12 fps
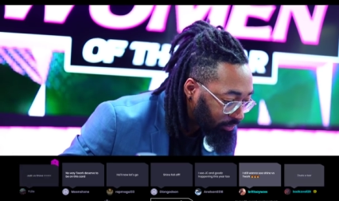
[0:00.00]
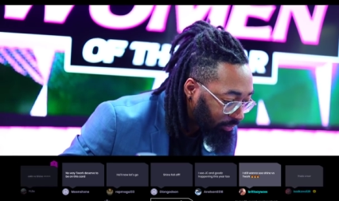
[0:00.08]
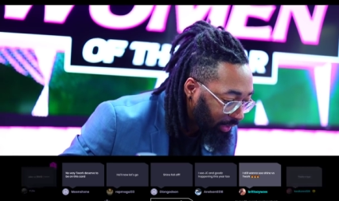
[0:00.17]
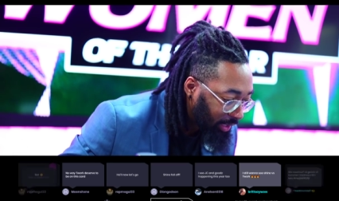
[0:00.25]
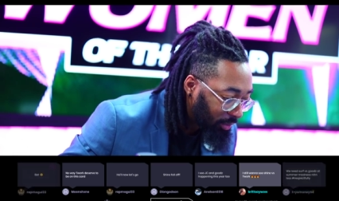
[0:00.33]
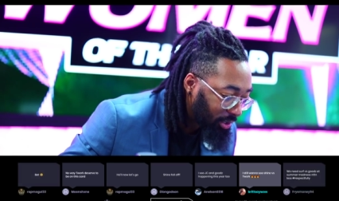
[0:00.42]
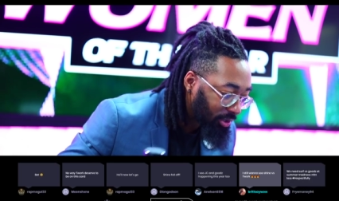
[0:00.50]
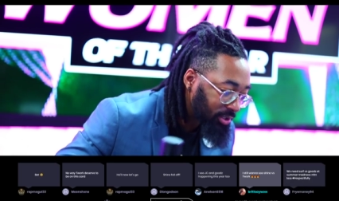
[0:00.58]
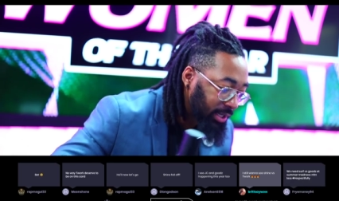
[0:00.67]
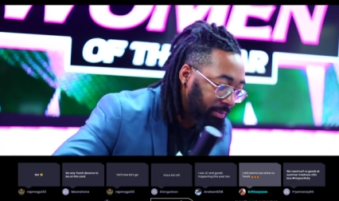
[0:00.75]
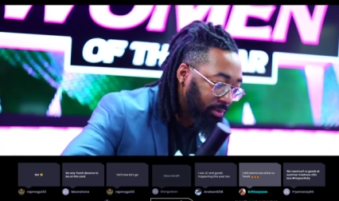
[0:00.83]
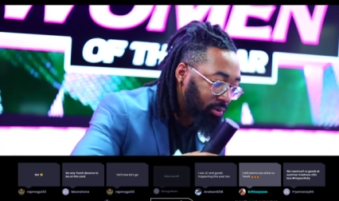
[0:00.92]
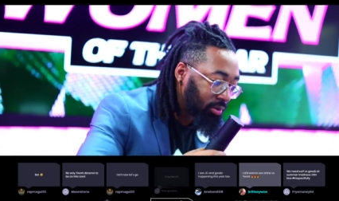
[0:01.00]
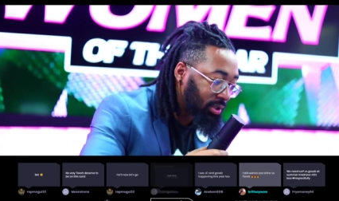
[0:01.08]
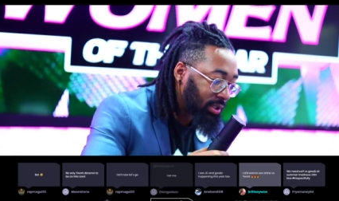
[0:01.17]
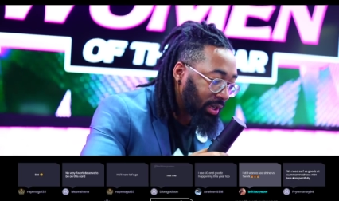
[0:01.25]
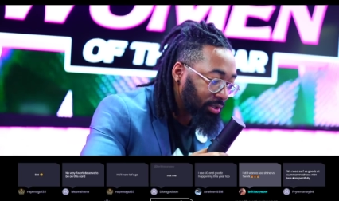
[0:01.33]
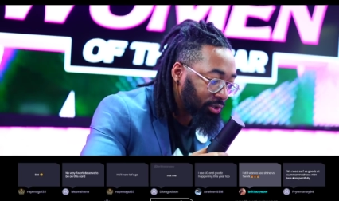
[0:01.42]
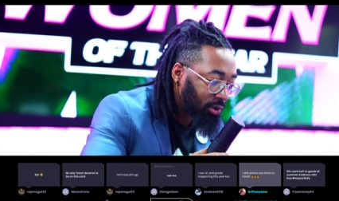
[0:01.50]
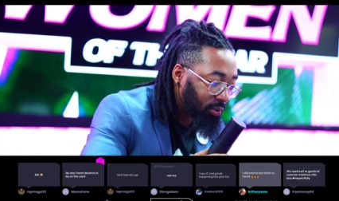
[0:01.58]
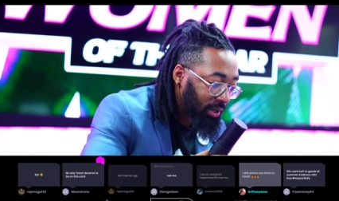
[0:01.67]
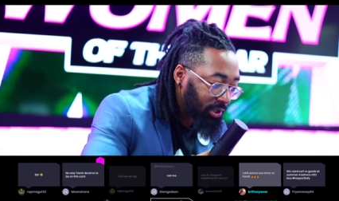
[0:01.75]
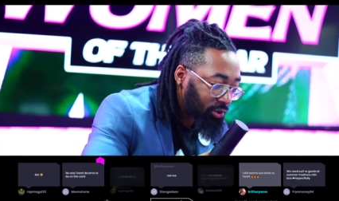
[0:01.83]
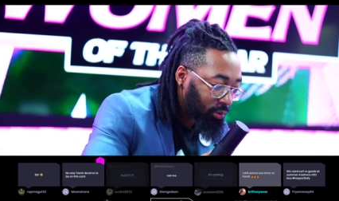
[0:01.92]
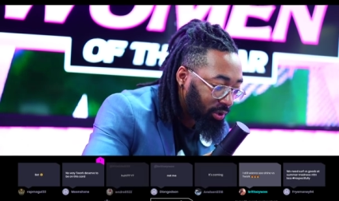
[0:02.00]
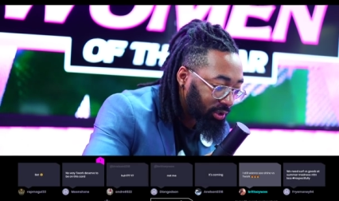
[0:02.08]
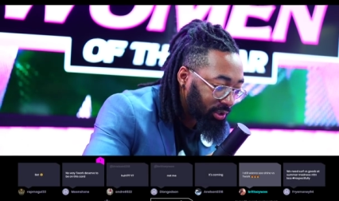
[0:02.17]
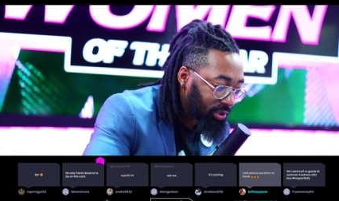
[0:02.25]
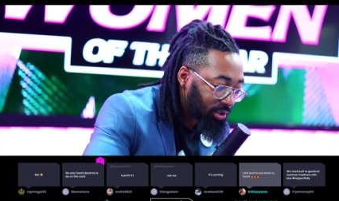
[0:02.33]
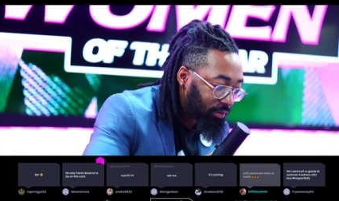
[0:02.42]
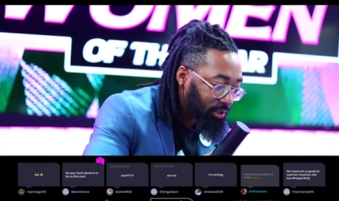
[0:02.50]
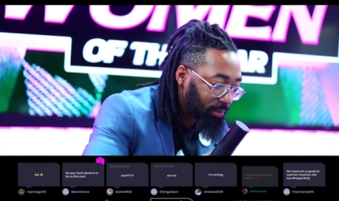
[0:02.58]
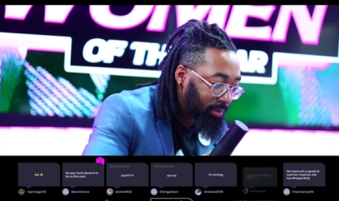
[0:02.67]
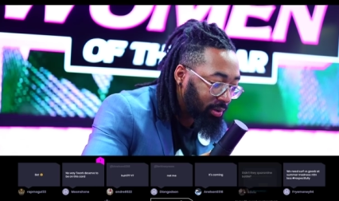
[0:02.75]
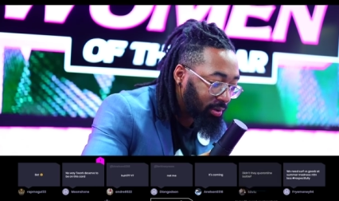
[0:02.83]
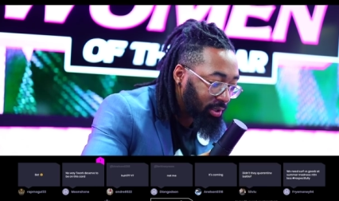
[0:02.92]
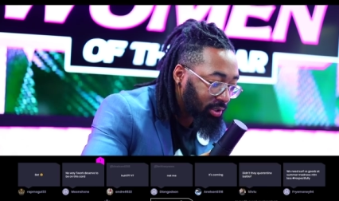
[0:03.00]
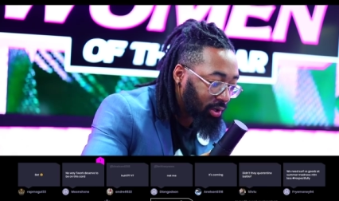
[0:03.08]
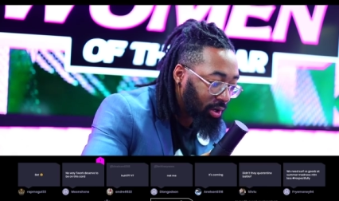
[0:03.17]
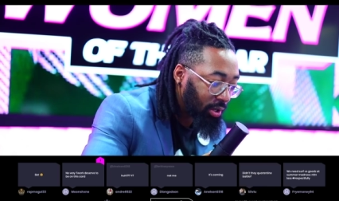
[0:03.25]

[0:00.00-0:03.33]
Here we go. See, Moon says no way Twerk deserves to be on this card.